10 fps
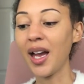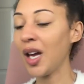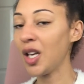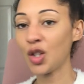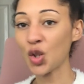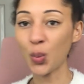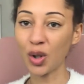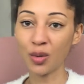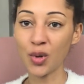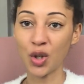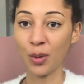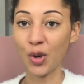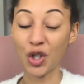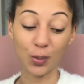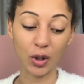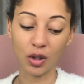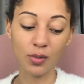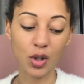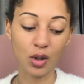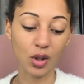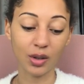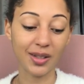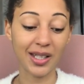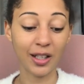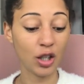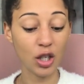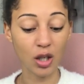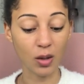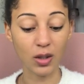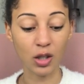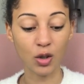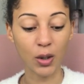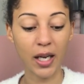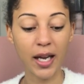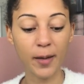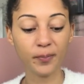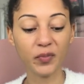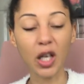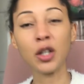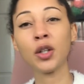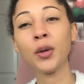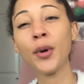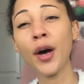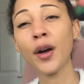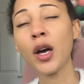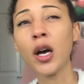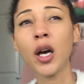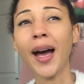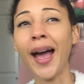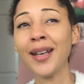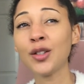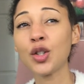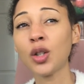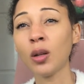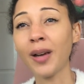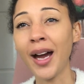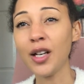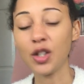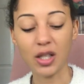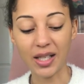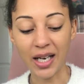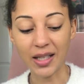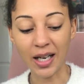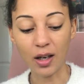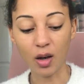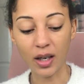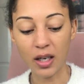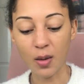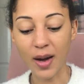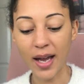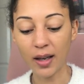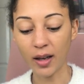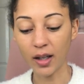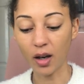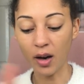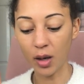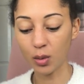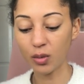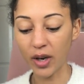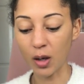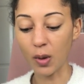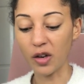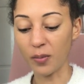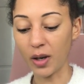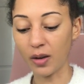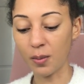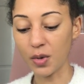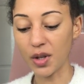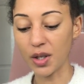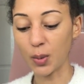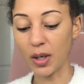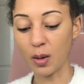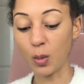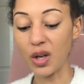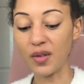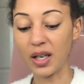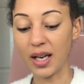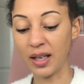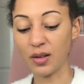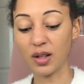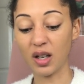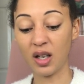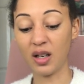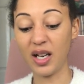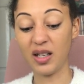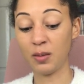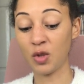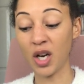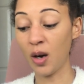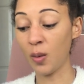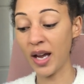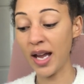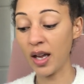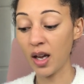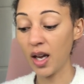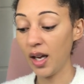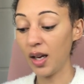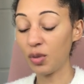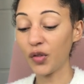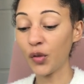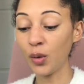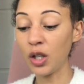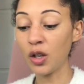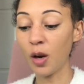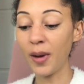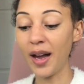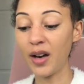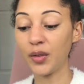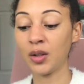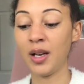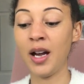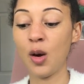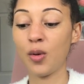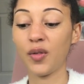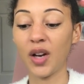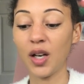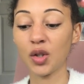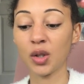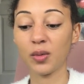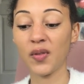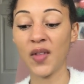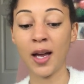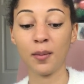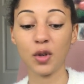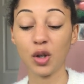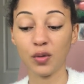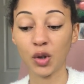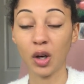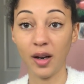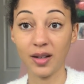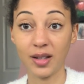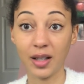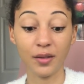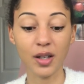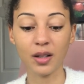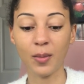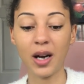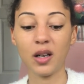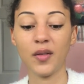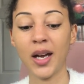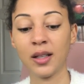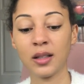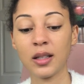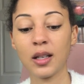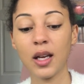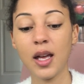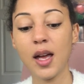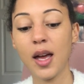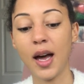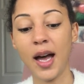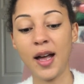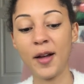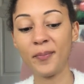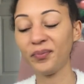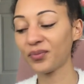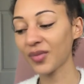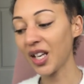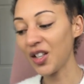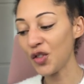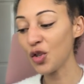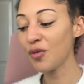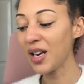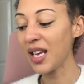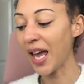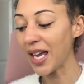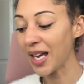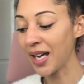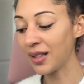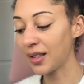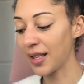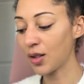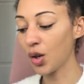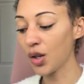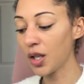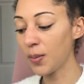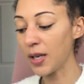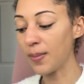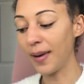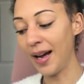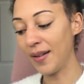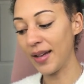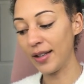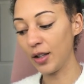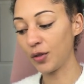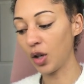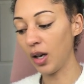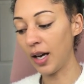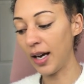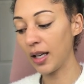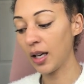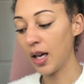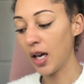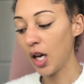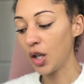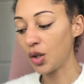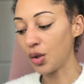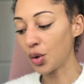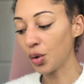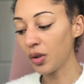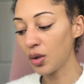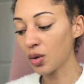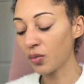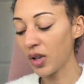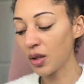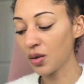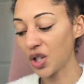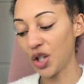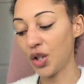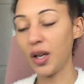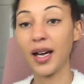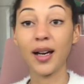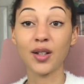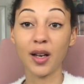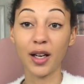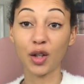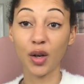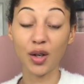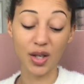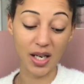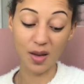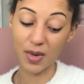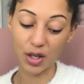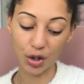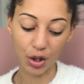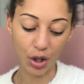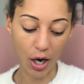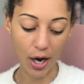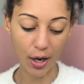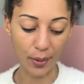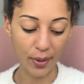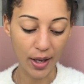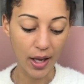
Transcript: It just becomes too much, becomes too daunting, you don't enjoy it. And you know what? Ends don't actually take that long anyway. Like, I will ring one of my grandmothers when I'm weaving in ends and let them chat away. And before you know it, after an hour of catching up with them, you've done a serious amount of ends. Um, if you really hate ends, there's other people out there that have got like tutorials and reels that show you how to like crochet them in as you go.